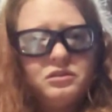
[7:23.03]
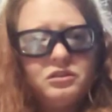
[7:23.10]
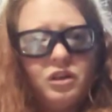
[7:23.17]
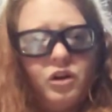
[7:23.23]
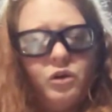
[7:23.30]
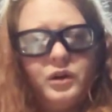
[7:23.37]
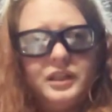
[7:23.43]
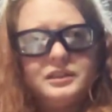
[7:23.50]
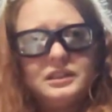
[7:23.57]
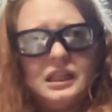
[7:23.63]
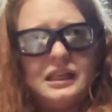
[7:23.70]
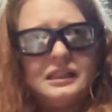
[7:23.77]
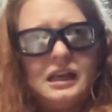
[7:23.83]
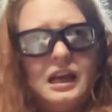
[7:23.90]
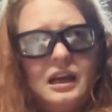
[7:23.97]
So it's
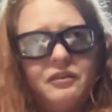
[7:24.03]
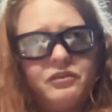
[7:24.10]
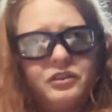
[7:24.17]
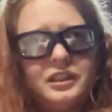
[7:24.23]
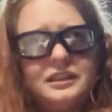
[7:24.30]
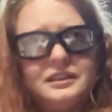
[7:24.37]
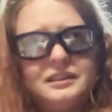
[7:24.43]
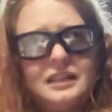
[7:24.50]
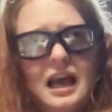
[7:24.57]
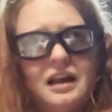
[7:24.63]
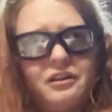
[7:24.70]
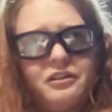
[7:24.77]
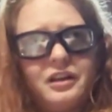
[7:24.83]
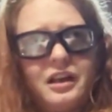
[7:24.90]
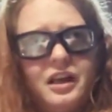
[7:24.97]
like every
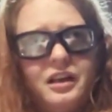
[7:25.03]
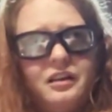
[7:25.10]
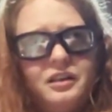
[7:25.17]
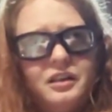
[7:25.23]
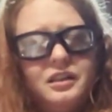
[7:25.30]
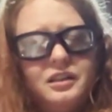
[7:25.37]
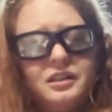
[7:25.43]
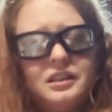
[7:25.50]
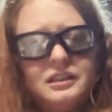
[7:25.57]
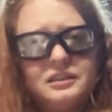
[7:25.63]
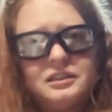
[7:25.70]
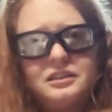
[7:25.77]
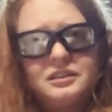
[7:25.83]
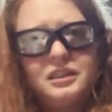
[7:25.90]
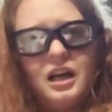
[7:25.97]
Saturday,
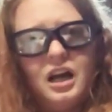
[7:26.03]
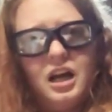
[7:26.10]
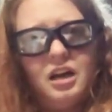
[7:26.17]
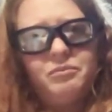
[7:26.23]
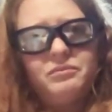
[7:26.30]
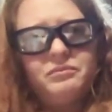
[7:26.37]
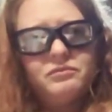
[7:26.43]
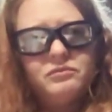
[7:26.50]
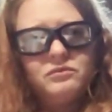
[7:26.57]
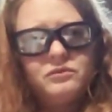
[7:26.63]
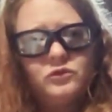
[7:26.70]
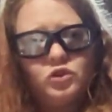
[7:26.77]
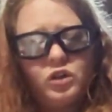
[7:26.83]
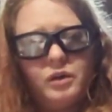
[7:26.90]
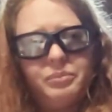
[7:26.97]
it's come,
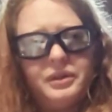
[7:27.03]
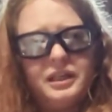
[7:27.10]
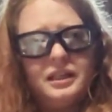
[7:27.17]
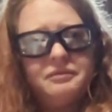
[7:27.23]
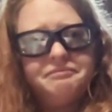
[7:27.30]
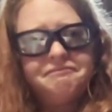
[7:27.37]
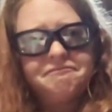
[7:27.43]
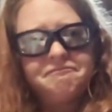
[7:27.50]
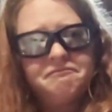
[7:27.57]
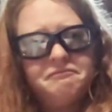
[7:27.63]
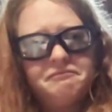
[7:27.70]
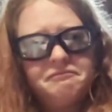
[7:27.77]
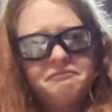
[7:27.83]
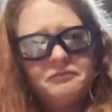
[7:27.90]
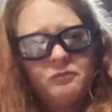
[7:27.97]
drop in,
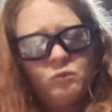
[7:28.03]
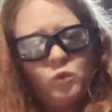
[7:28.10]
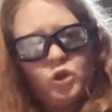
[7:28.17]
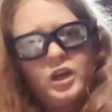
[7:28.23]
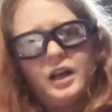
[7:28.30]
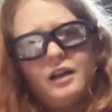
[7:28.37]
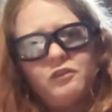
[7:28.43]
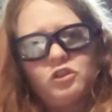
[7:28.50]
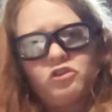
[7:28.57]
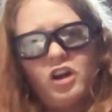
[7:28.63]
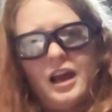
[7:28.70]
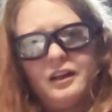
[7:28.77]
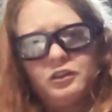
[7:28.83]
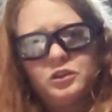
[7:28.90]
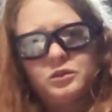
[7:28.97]
we're going to have a
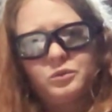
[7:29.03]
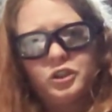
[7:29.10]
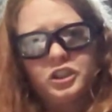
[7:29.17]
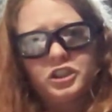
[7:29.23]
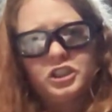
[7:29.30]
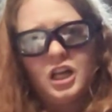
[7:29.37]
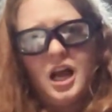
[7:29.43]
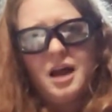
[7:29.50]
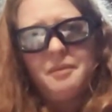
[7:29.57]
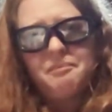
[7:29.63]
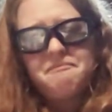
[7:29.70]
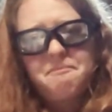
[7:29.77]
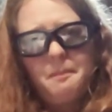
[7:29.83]
writer's workshop.